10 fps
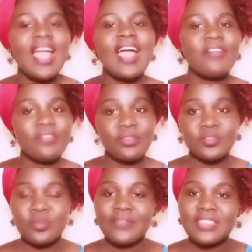For those who
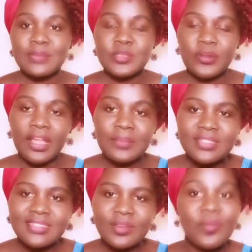have subscribed,
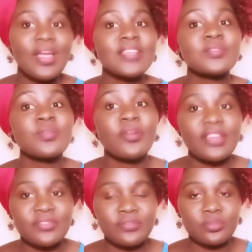we are so
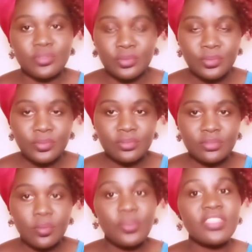grateful to you.
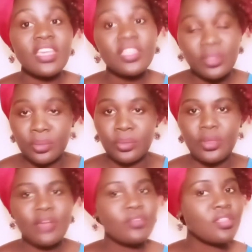We thank you.
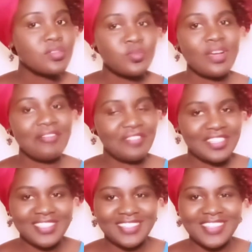For those who
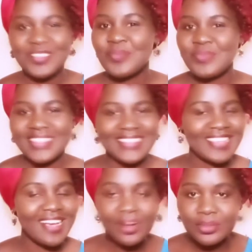haven't, you're missing
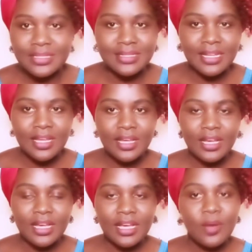out.
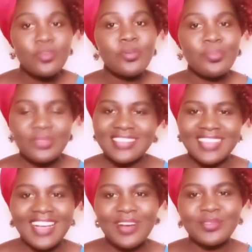You're missing
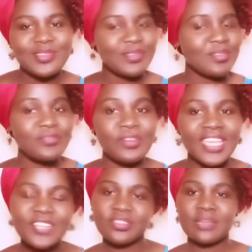out. So don't forget
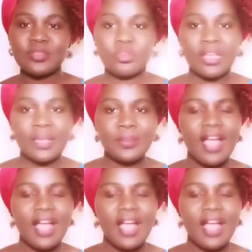to subscribe,